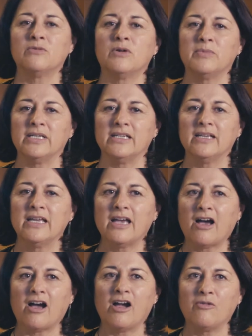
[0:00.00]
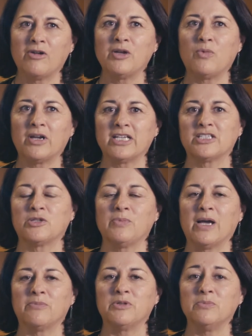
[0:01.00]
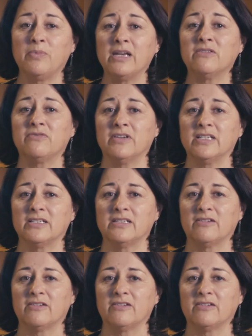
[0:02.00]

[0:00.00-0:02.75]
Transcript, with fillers: woman, I really want us to be able to benefit